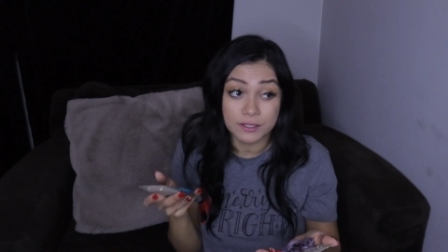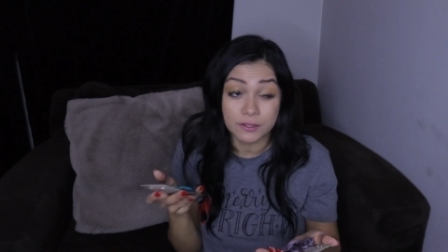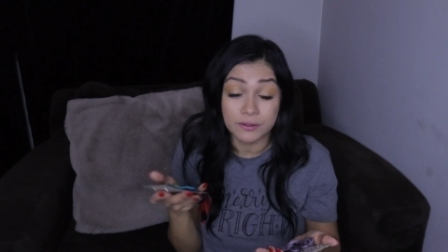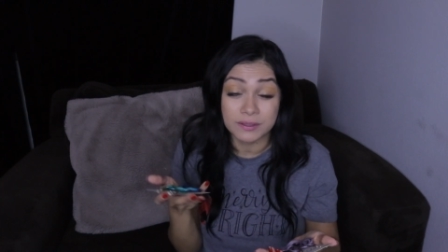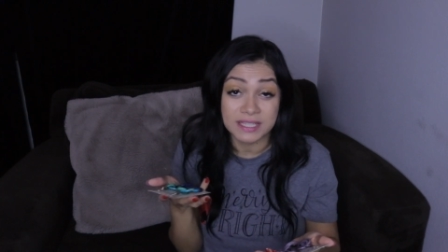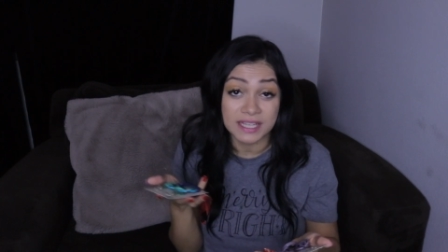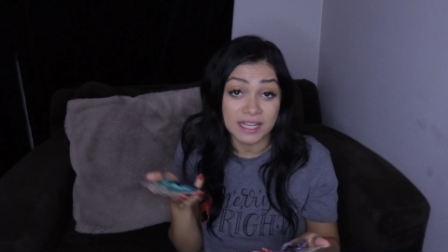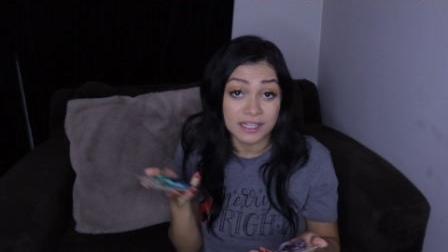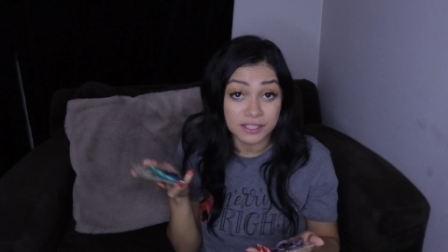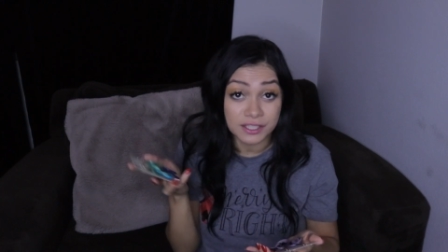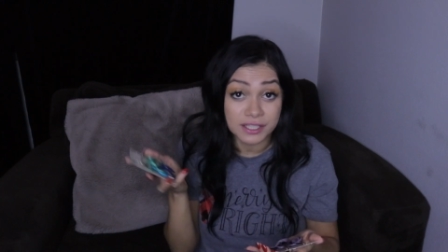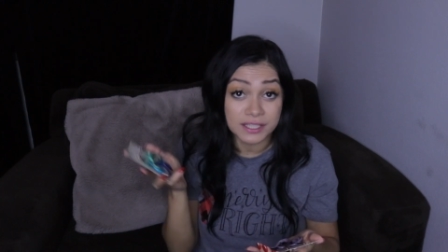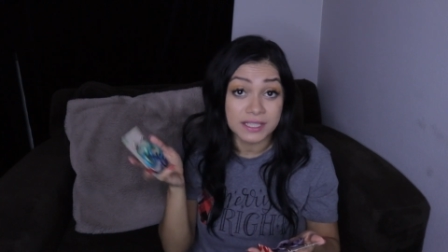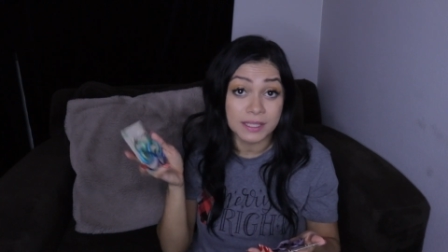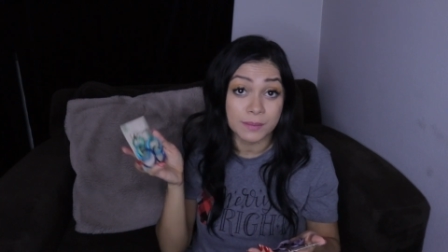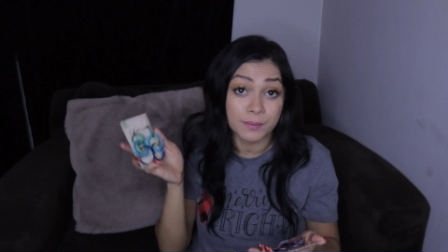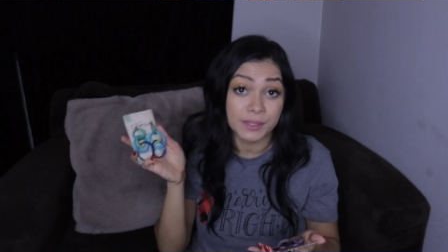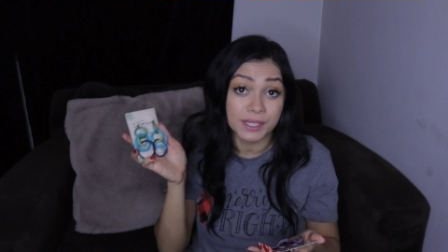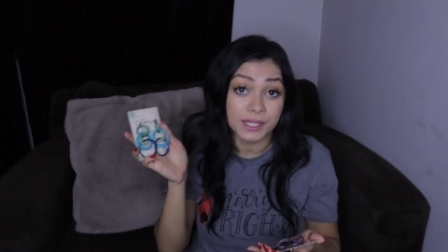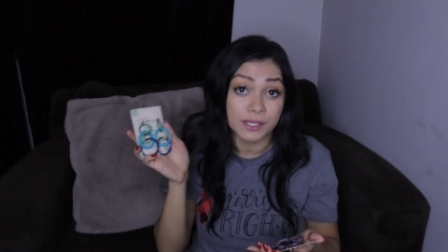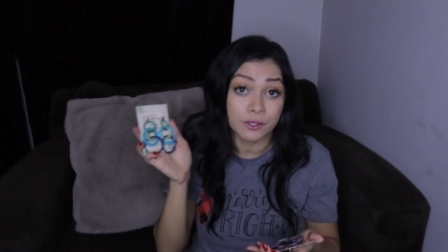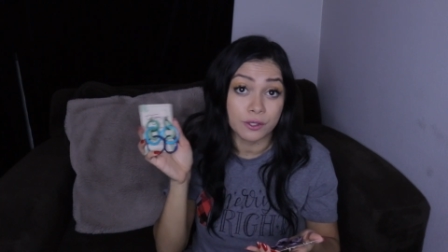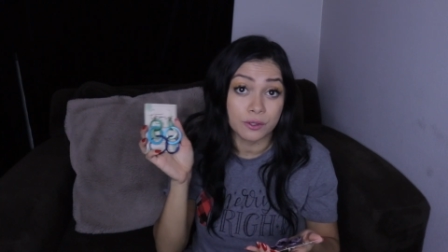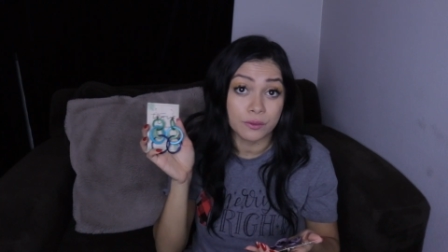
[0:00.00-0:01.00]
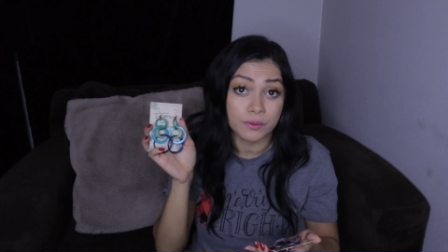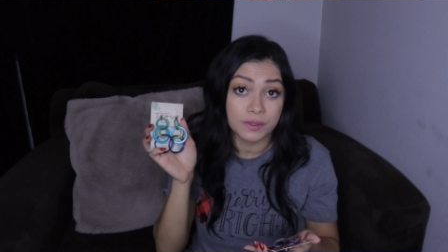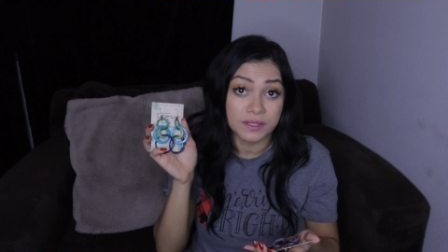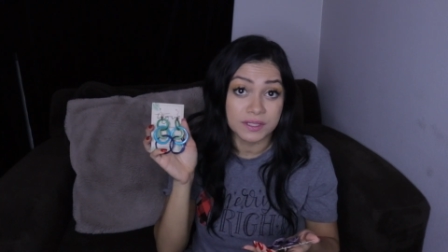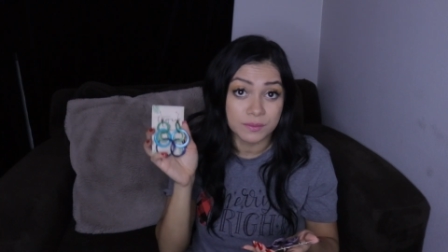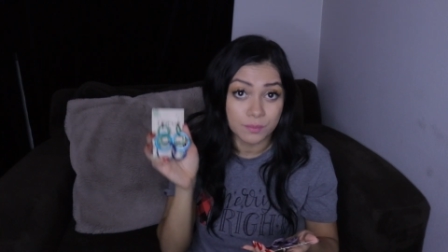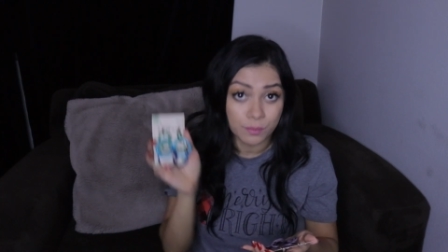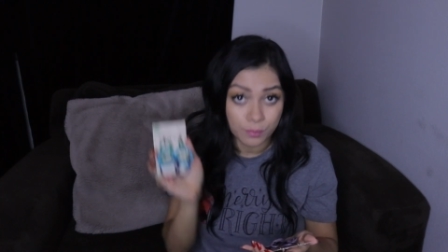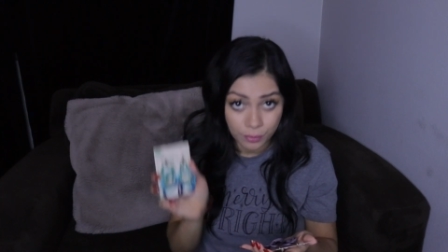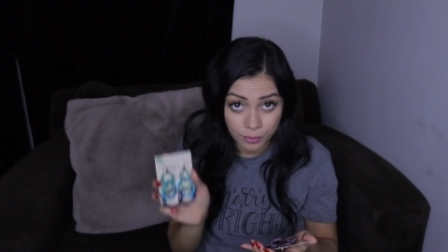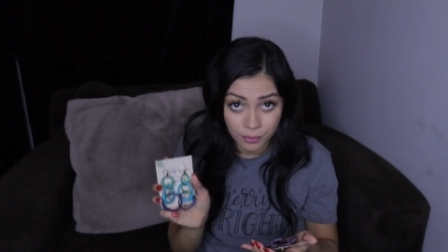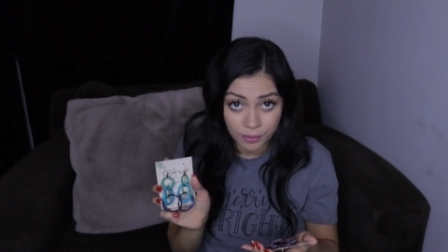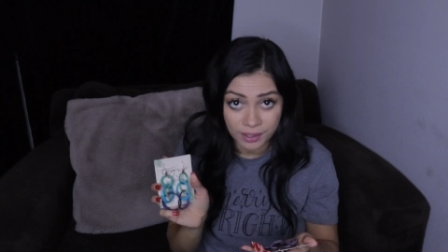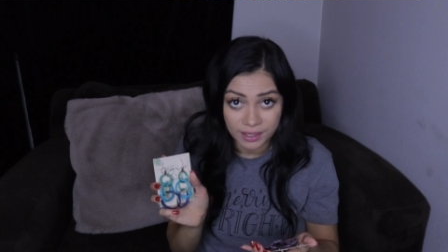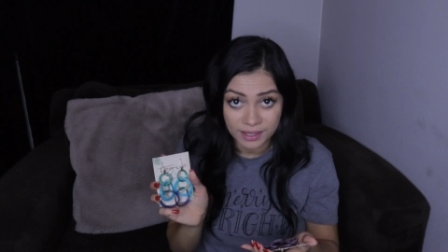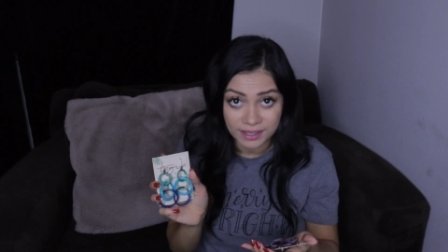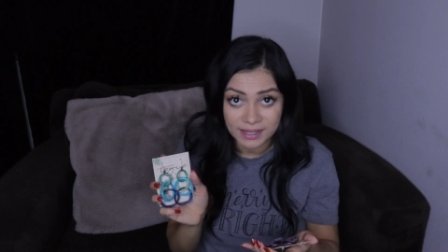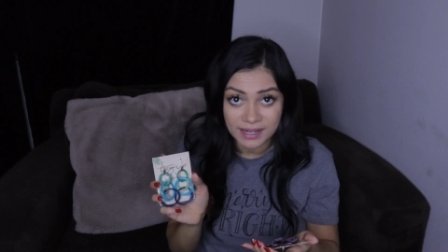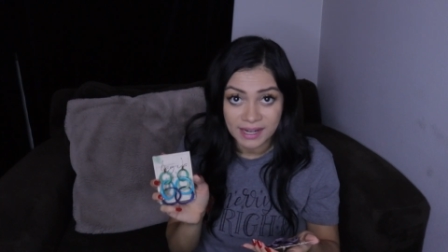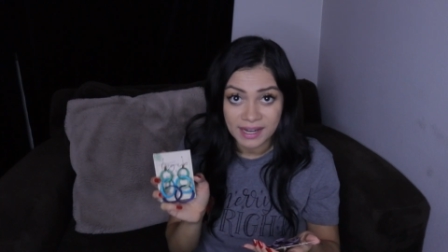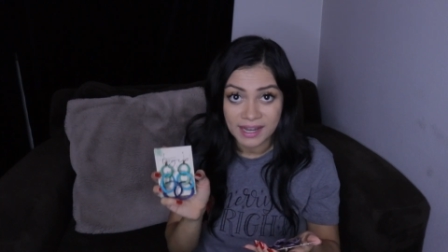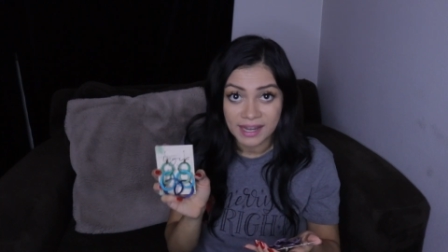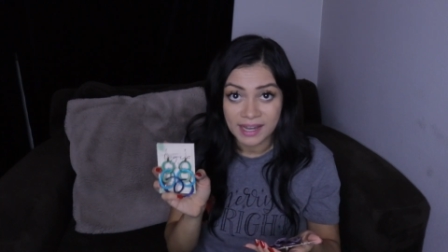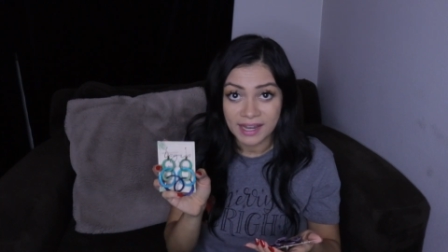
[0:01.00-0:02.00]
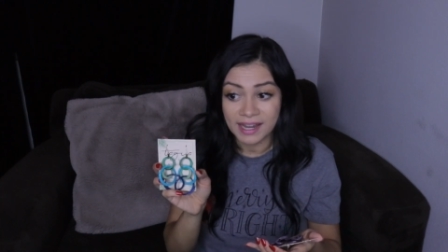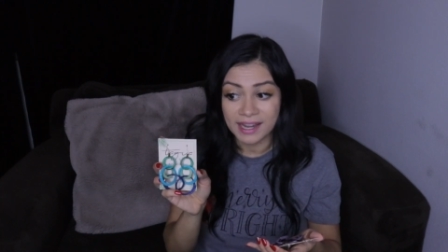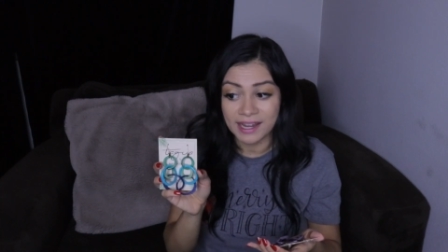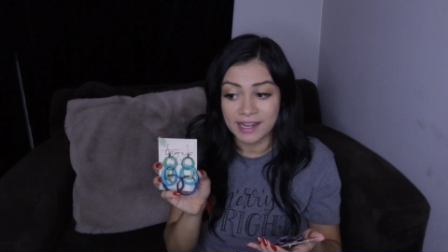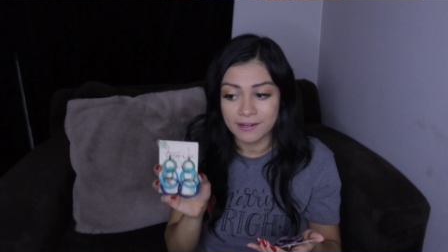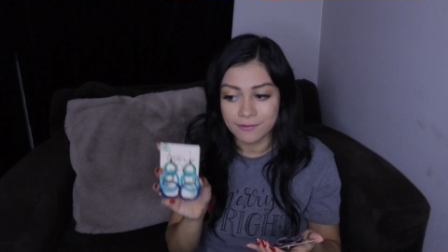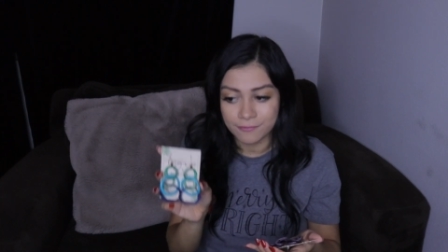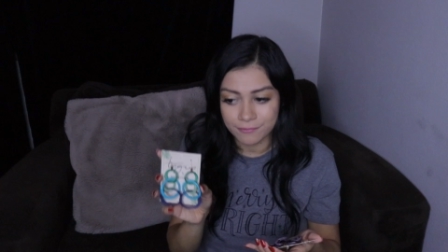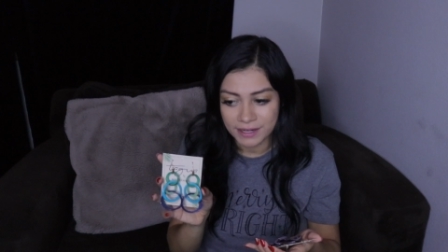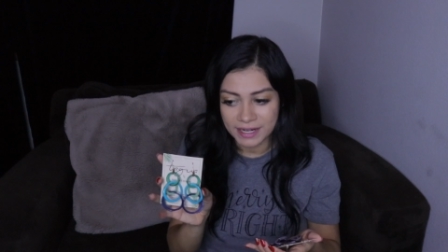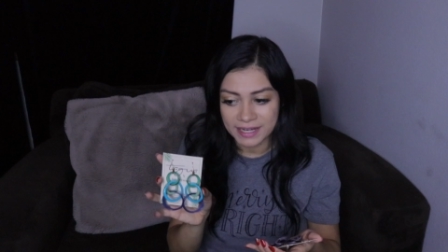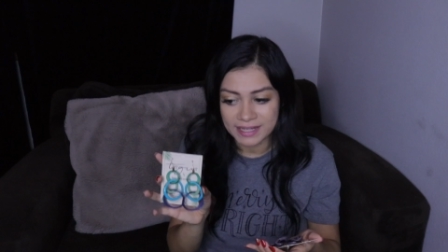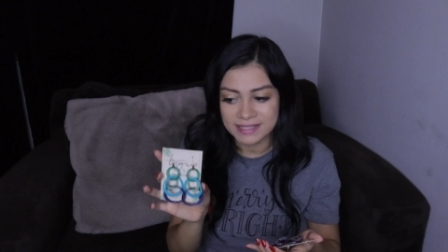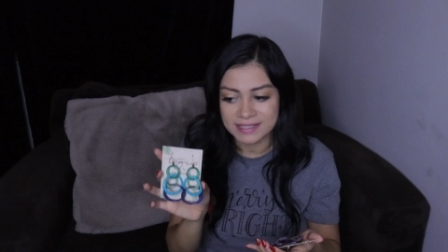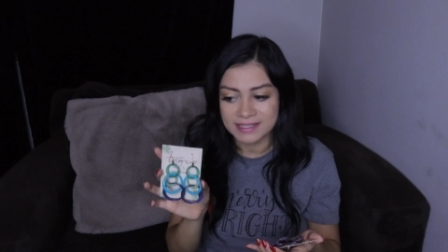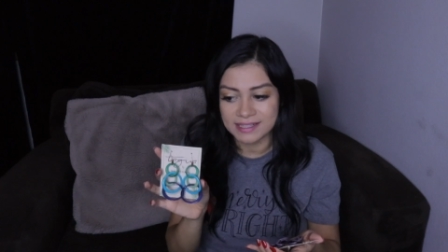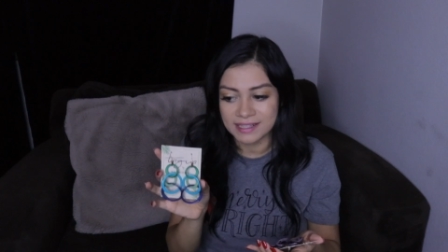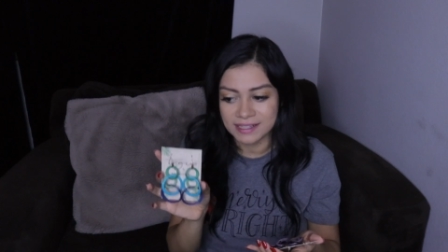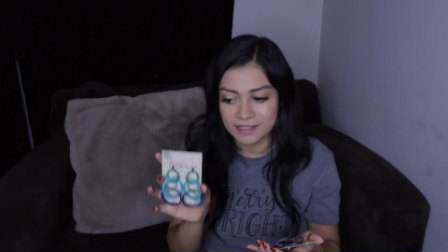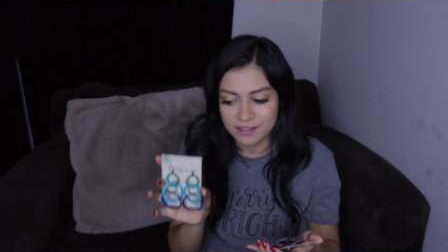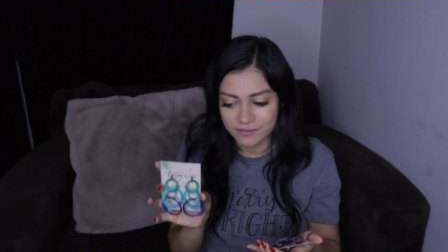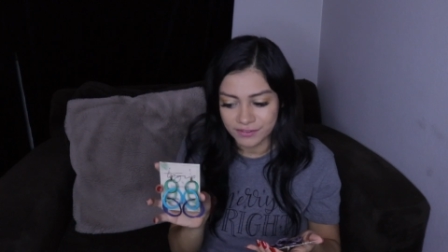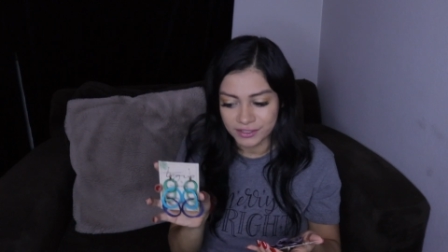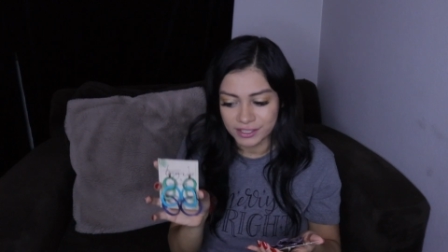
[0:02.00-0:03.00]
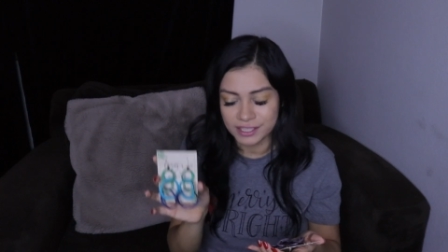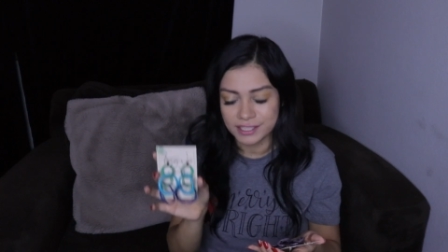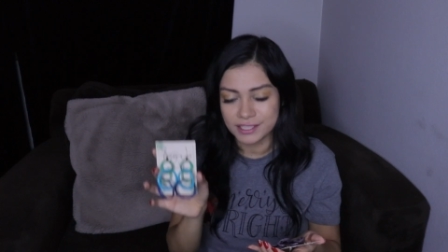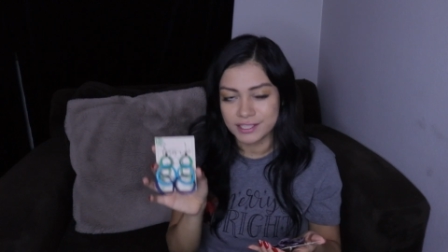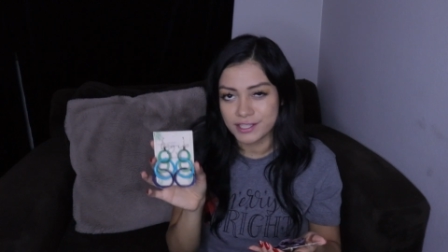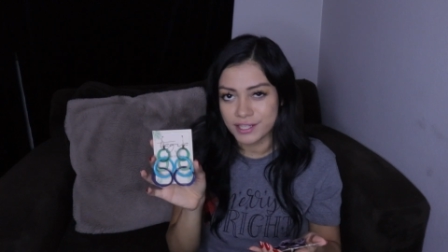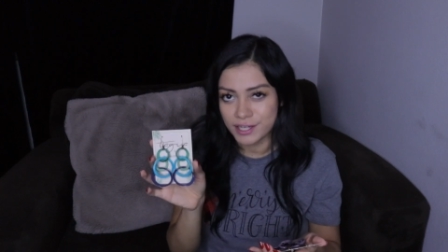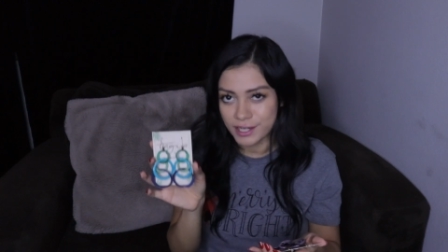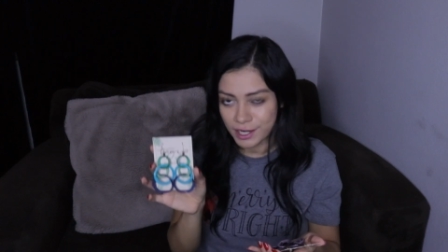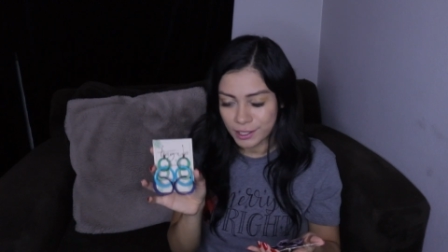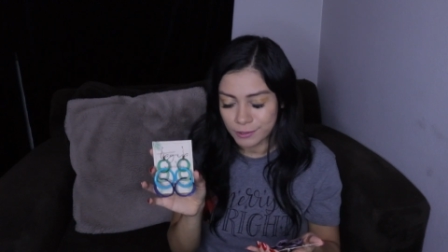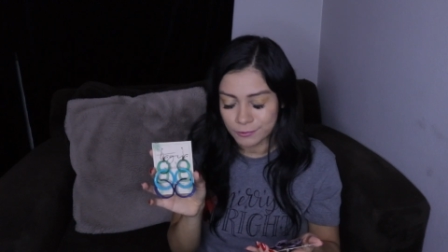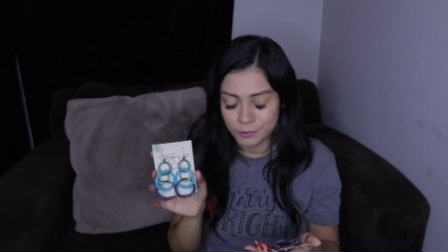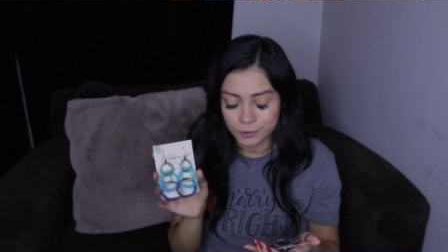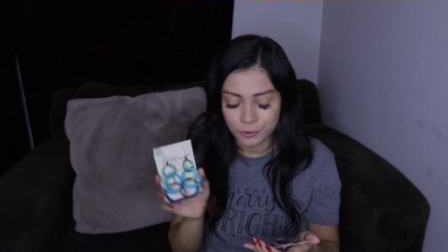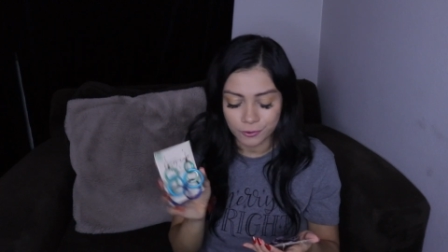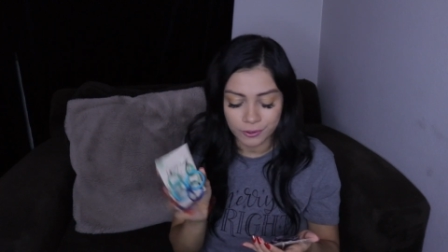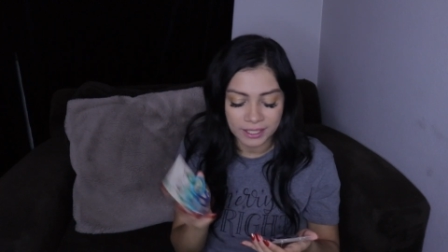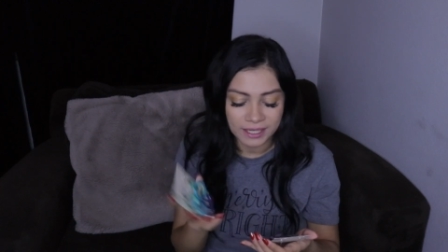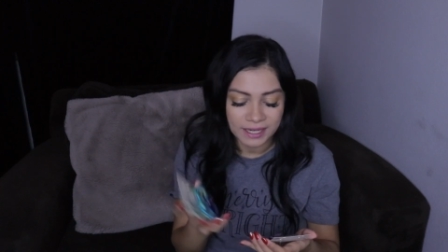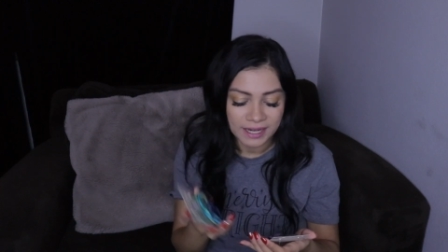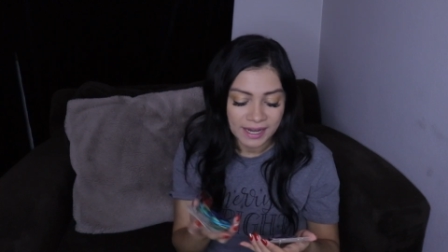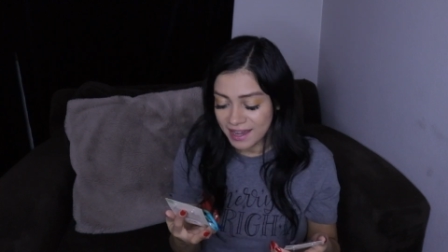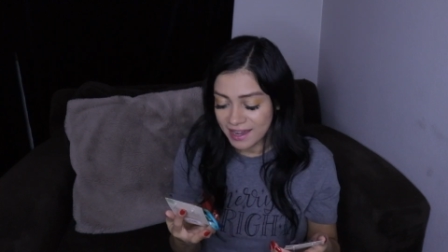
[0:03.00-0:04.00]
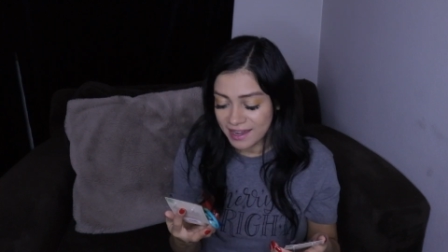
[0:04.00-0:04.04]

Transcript: it's actually somebody who was born and raised in a village in Ecuador,